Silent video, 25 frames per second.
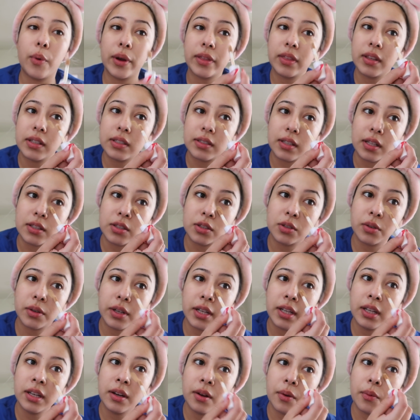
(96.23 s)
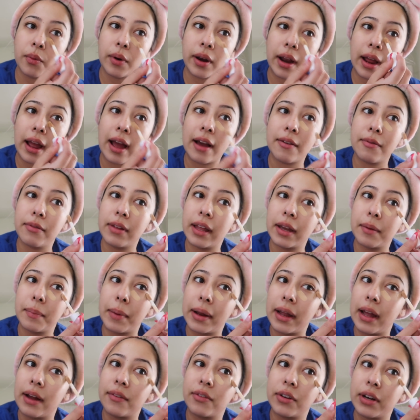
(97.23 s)
With the sunscreen, when I have like
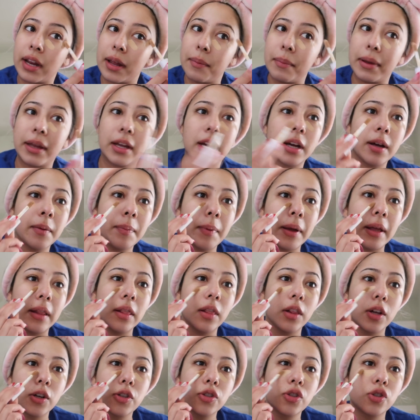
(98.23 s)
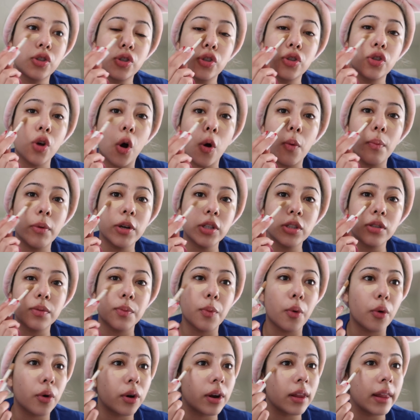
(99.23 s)
my everyday makeup, it looks so much
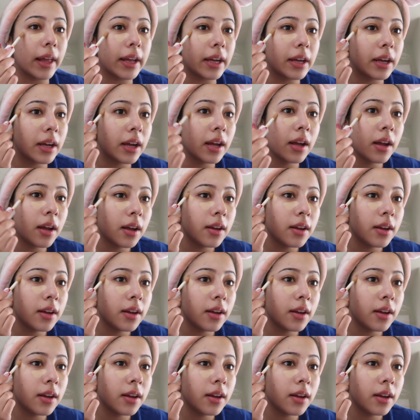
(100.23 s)
more like